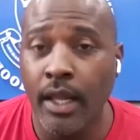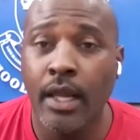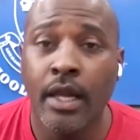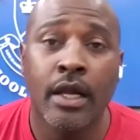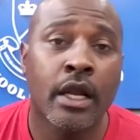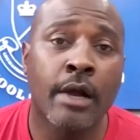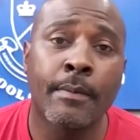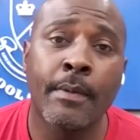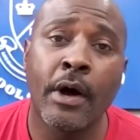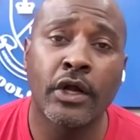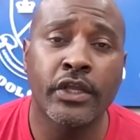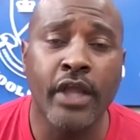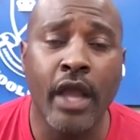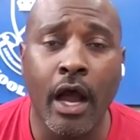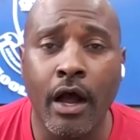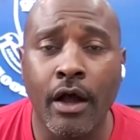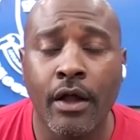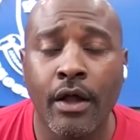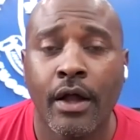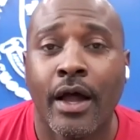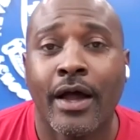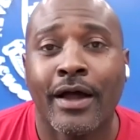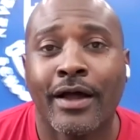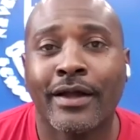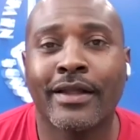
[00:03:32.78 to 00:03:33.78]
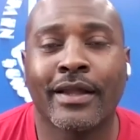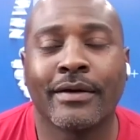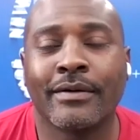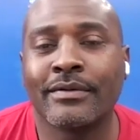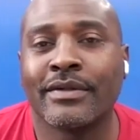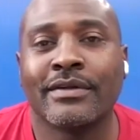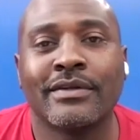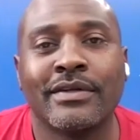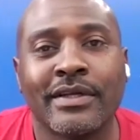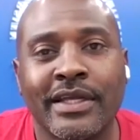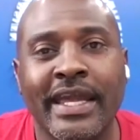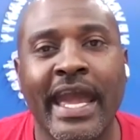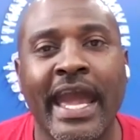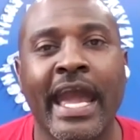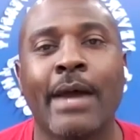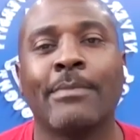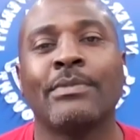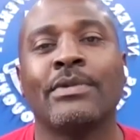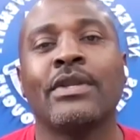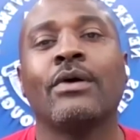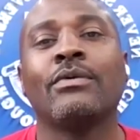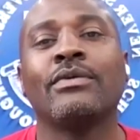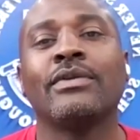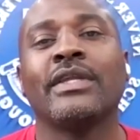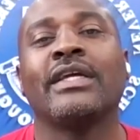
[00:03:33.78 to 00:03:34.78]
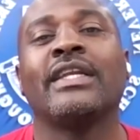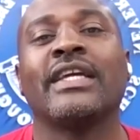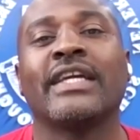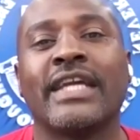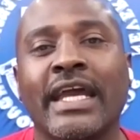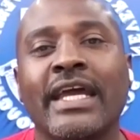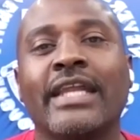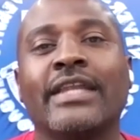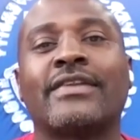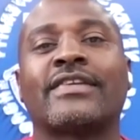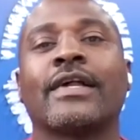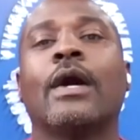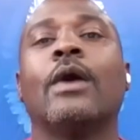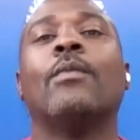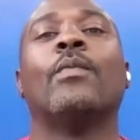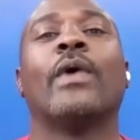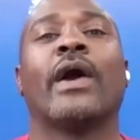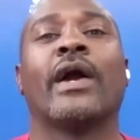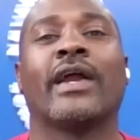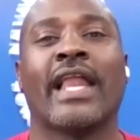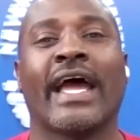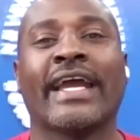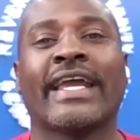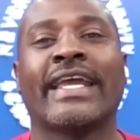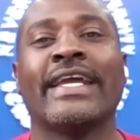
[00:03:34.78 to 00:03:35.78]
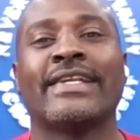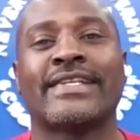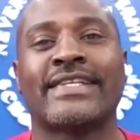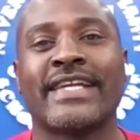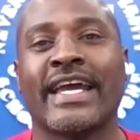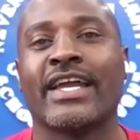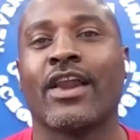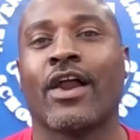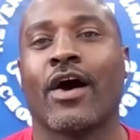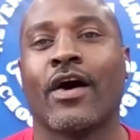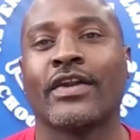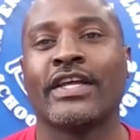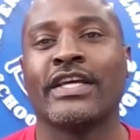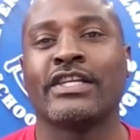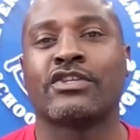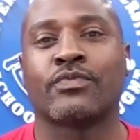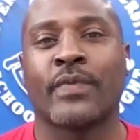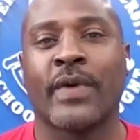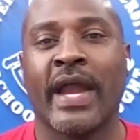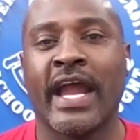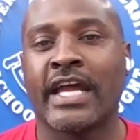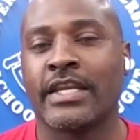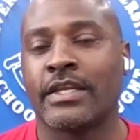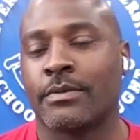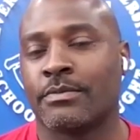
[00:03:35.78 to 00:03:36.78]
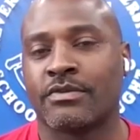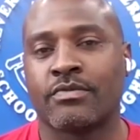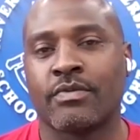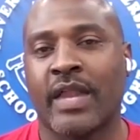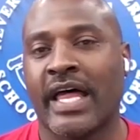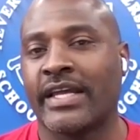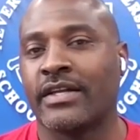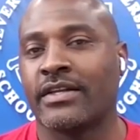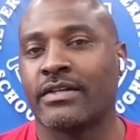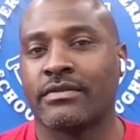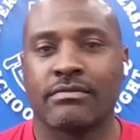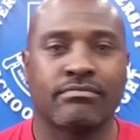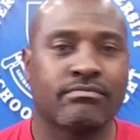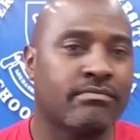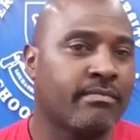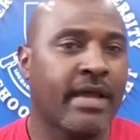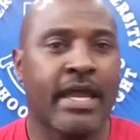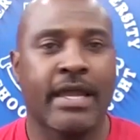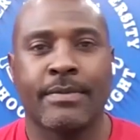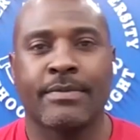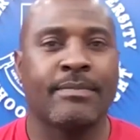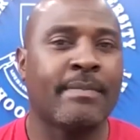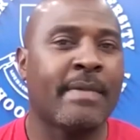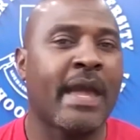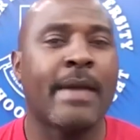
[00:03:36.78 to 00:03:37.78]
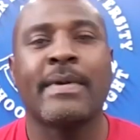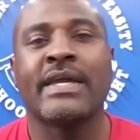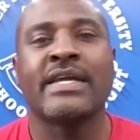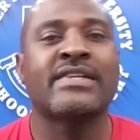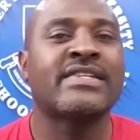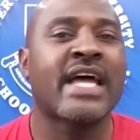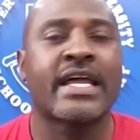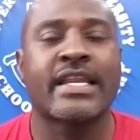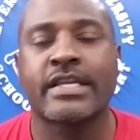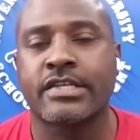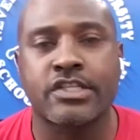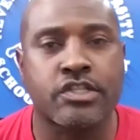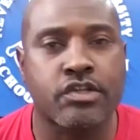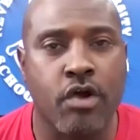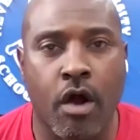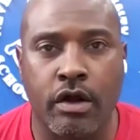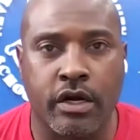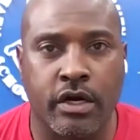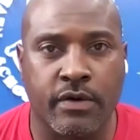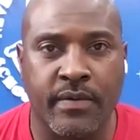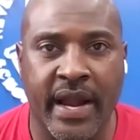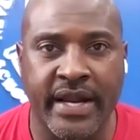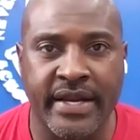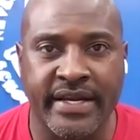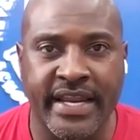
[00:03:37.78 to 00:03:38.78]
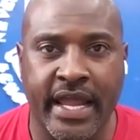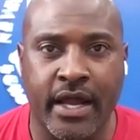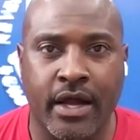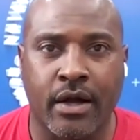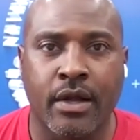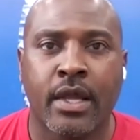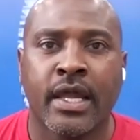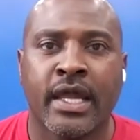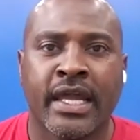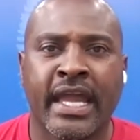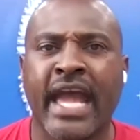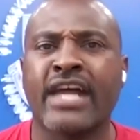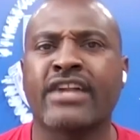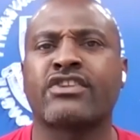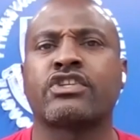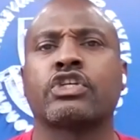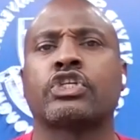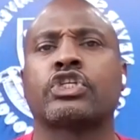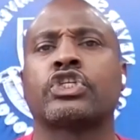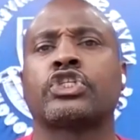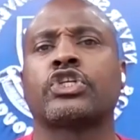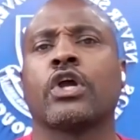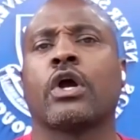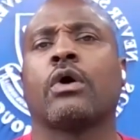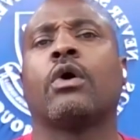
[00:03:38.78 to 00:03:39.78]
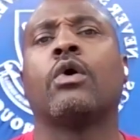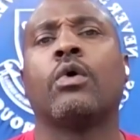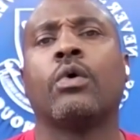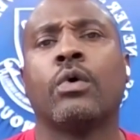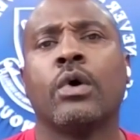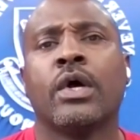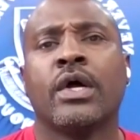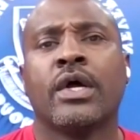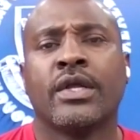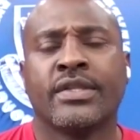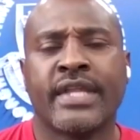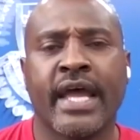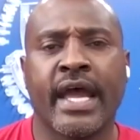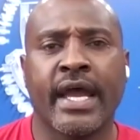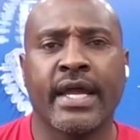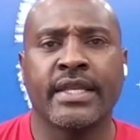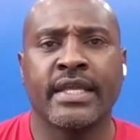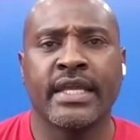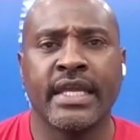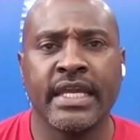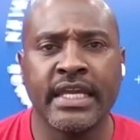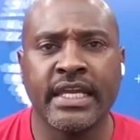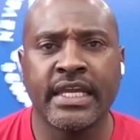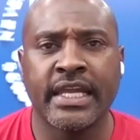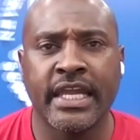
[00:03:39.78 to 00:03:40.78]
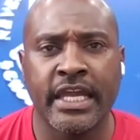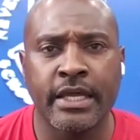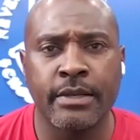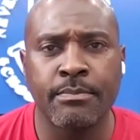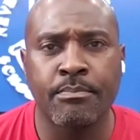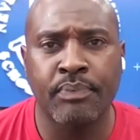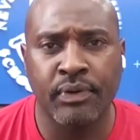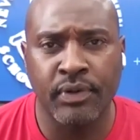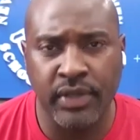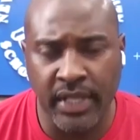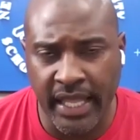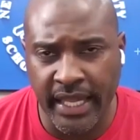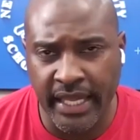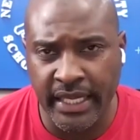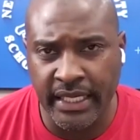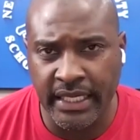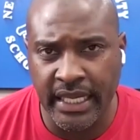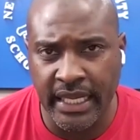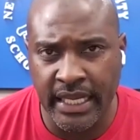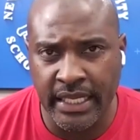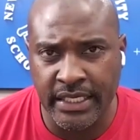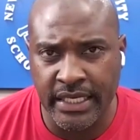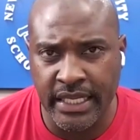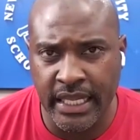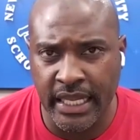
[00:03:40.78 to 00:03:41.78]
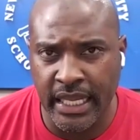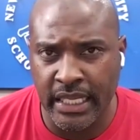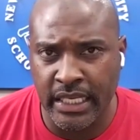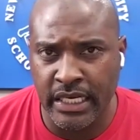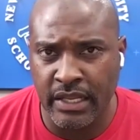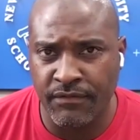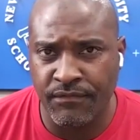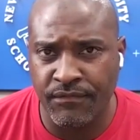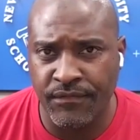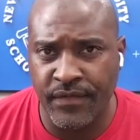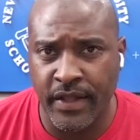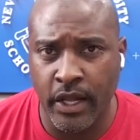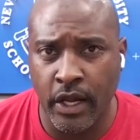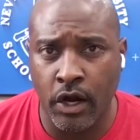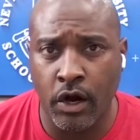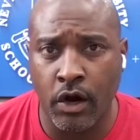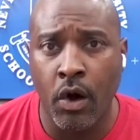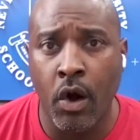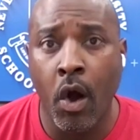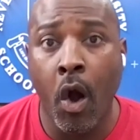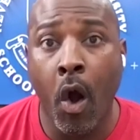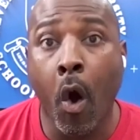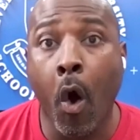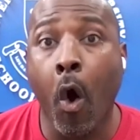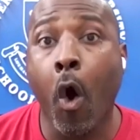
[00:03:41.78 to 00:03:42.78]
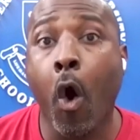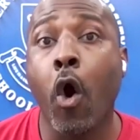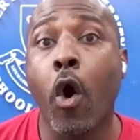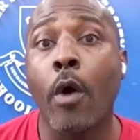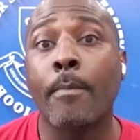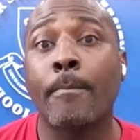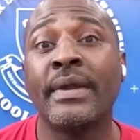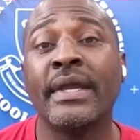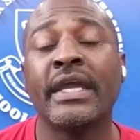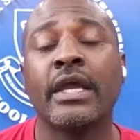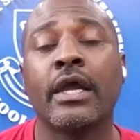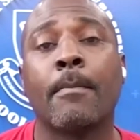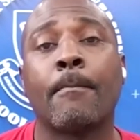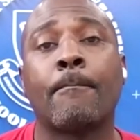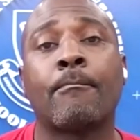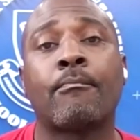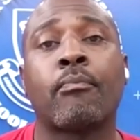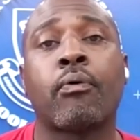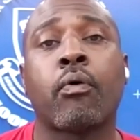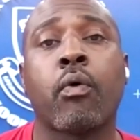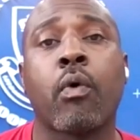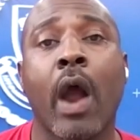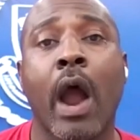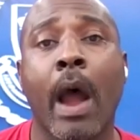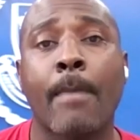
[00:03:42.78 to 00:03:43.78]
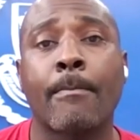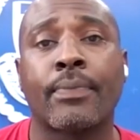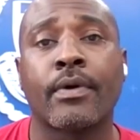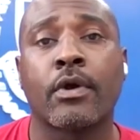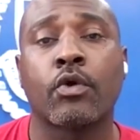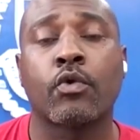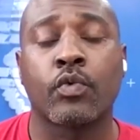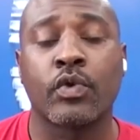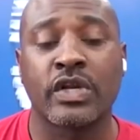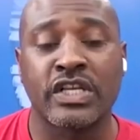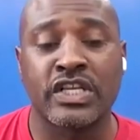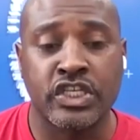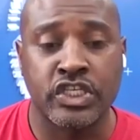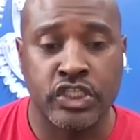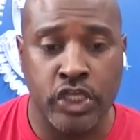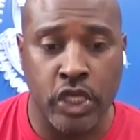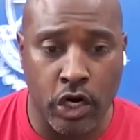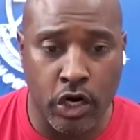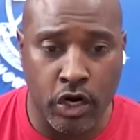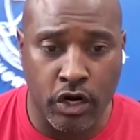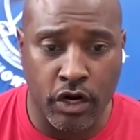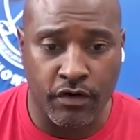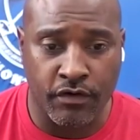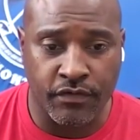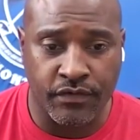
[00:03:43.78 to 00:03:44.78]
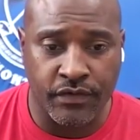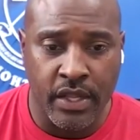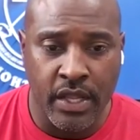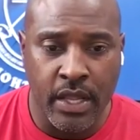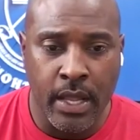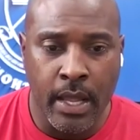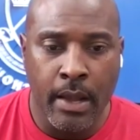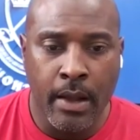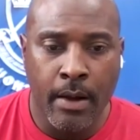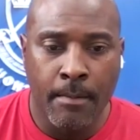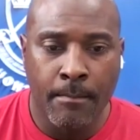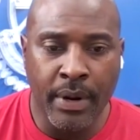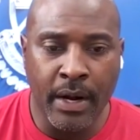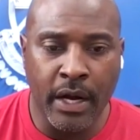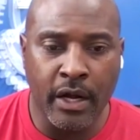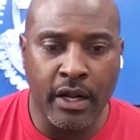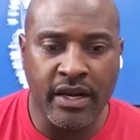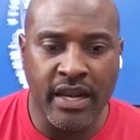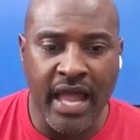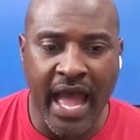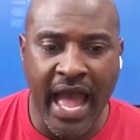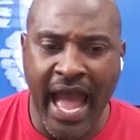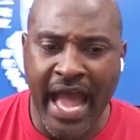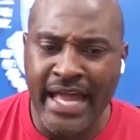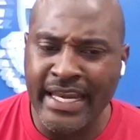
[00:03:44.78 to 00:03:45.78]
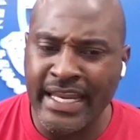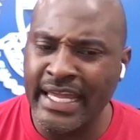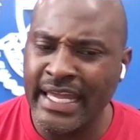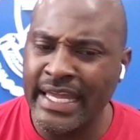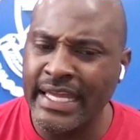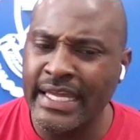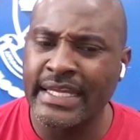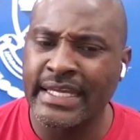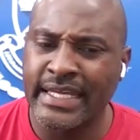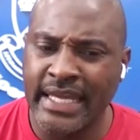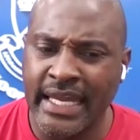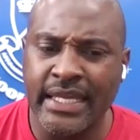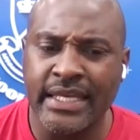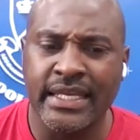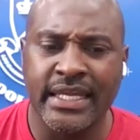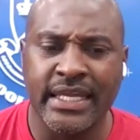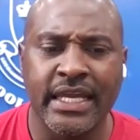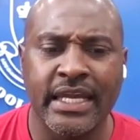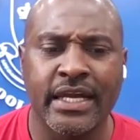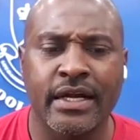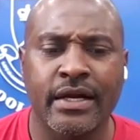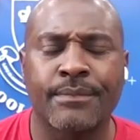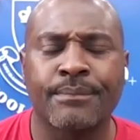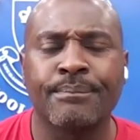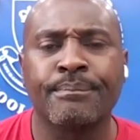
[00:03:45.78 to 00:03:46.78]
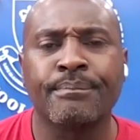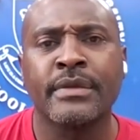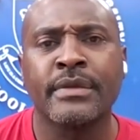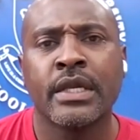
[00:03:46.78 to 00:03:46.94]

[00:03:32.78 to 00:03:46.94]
Come on, y'all. Cam Newton need to get somewhere. Like he said, all these randoms. Like, maybe he's not a starter right now. He has to show that he can play in the NFL or be a proper reserve. But how did he get here?